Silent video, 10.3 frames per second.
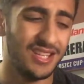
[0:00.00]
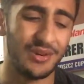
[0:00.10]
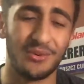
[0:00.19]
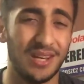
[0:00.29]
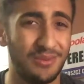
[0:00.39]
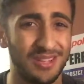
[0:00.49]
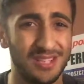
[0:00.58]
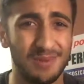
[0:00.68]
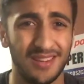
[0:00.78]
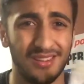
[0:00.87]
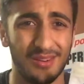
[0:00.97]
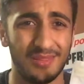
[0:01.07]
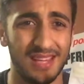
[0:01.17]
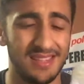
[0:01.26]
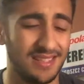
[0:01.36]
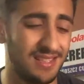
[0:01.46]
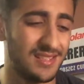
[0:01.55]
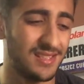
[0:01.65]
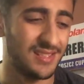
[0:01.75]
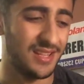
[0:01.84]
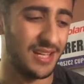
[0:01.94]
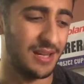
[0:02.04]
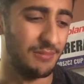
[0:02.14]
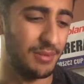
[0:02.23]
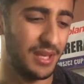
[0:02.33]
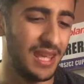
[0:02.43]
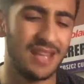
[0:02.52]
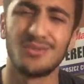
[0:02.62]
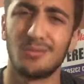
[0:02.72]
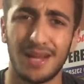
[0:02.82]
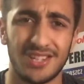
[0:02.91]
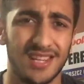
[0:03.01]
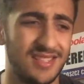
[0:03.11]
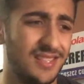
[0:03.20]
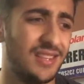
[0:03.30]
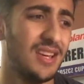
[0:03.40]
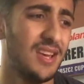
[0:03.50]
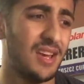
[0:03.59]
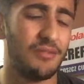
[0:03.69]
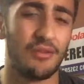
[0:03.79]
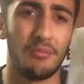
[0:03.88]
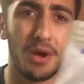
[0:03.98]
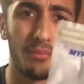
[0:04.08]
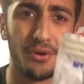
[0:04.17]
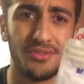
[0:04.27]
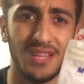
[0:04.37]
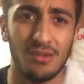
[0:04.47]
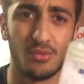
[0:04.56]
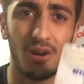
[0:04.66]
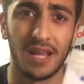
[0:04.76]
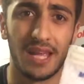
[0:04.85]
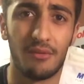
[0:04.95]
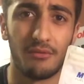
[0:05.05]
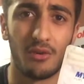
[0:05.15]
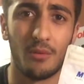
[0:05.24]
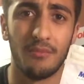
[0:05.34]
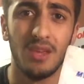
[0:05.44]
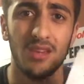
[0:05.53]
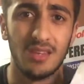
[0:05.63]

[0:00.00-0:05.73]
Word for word: You don't really want to spend time tasting this. Uh, but yeah, it's all batch tested from Myprotein is where I get them from.